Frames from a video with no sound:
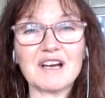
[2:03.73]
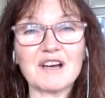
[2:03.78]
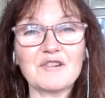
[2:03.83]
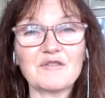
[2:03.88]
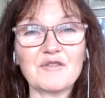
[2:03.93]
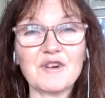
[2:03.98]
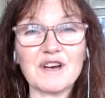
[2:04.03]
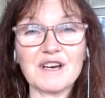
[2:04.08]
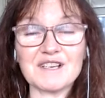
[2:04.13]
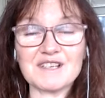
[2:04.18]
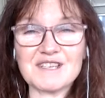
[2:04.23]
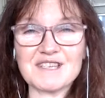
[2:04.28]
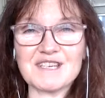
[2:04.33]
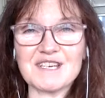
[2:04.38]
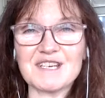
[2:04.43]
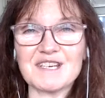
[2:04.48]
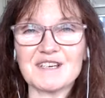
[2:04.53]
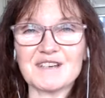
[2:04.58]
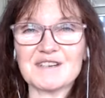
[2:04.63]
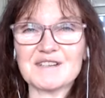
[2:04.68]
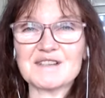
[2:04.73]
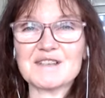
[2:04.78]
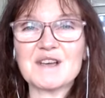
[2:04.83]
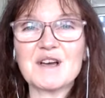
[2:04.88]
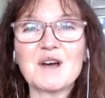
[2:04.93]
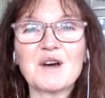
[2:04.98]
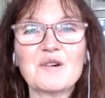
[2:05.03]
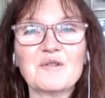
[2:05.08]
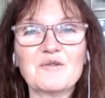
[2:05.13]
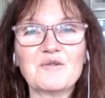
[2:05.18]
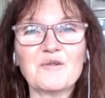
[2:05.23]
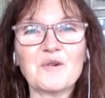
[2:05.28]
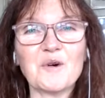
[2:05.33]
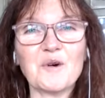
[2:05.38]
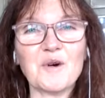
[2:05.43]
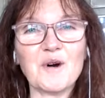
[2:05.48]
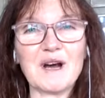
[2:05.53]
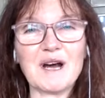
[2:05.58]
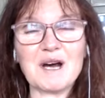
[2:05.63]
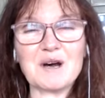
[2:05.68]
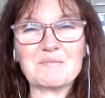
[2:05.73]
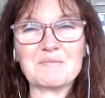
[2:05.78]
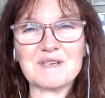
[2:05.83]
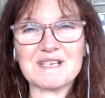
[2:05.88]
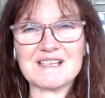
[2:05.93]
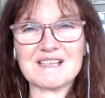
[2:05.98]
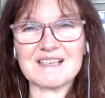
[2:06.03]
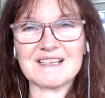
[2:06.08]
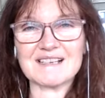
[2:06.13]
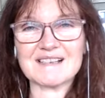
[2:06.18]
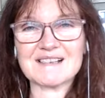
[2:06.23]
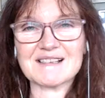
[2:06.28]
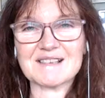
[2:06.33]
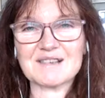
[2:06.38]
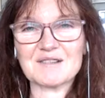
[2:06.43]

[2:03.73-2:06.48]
for us to use for our business.